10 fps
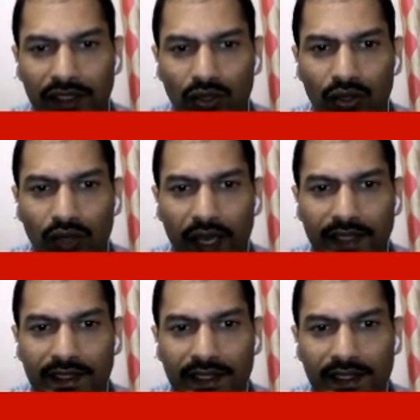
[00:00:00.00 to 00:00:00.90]
or
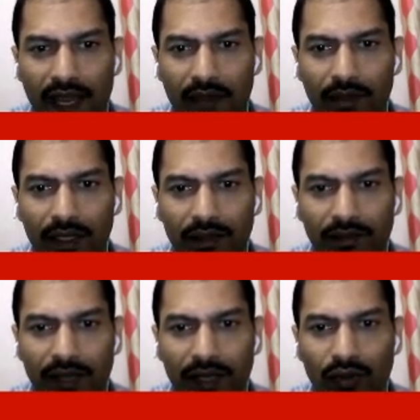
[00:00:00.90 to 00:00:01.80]
x is having the
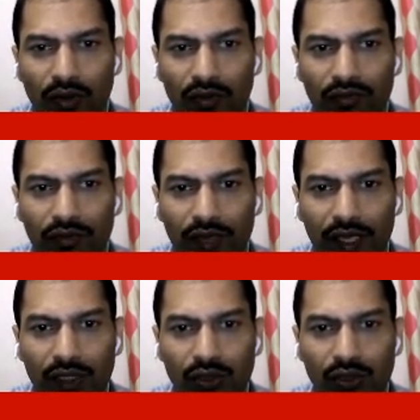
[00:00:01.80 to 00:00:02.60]
value of a.